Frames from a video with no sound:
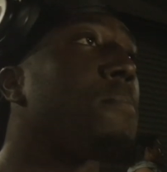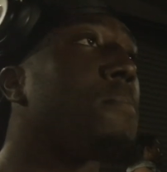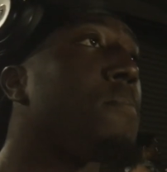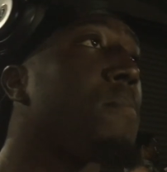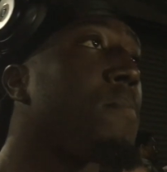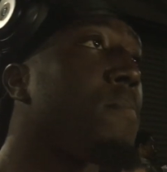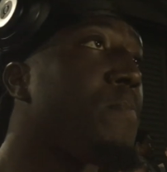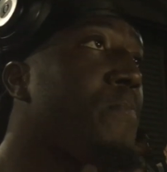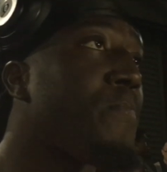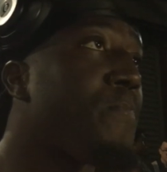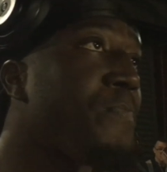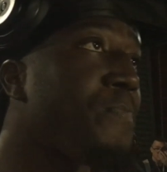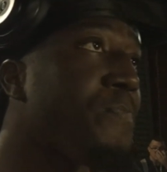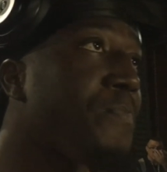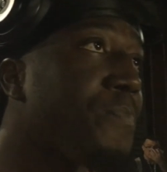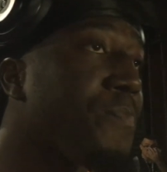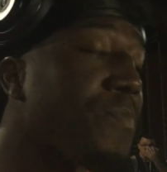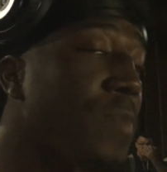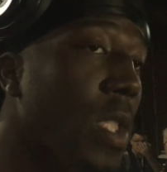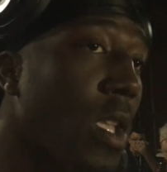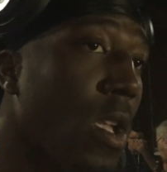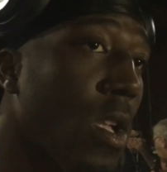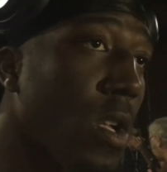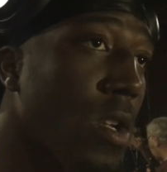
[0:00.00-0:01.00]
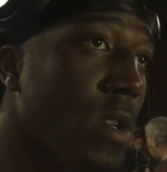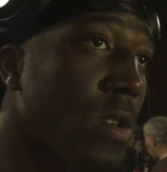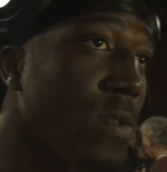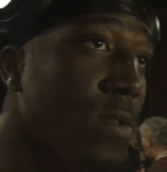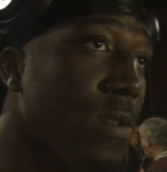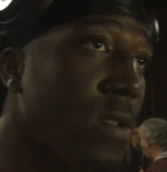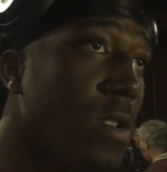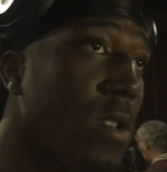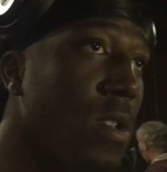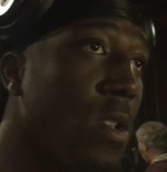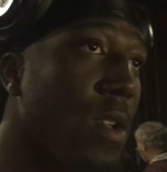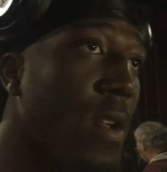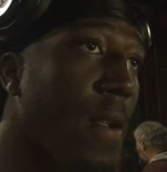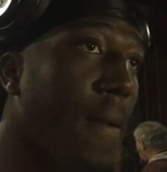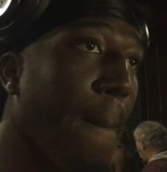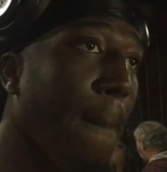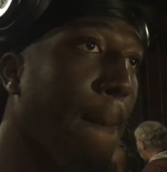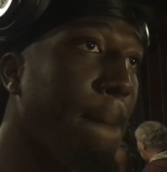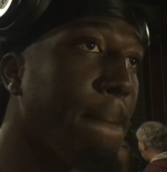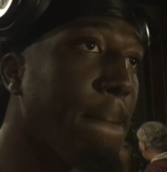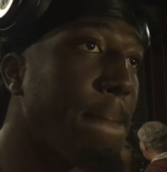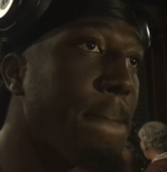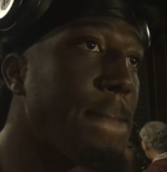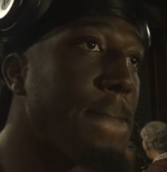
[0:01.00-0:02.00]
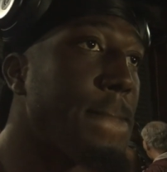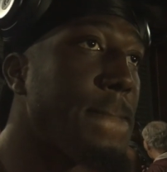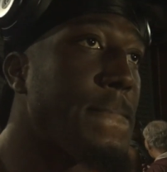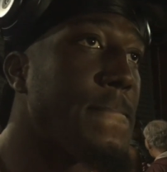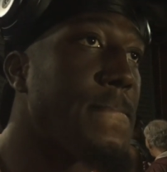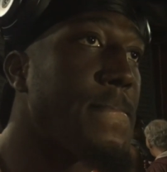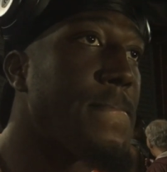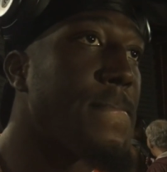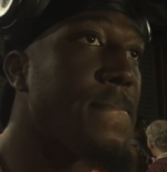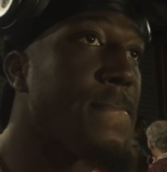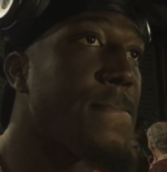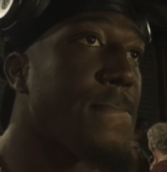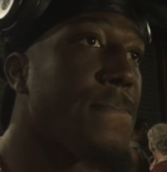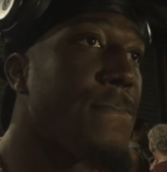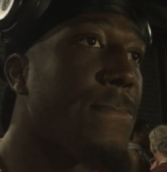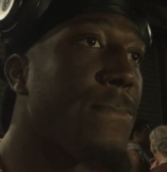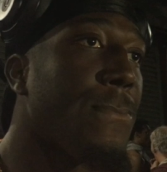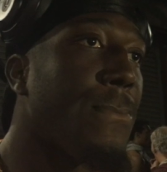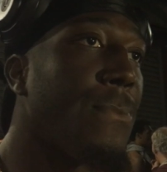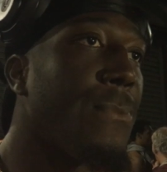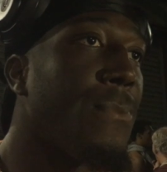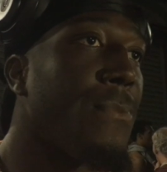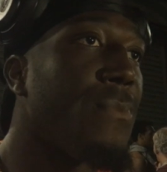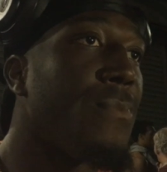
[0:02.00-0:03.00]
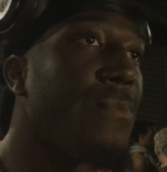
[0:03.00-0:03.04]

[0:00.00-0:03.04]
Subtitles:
Were you amazed at all watching some of his throws, watching how cool he was?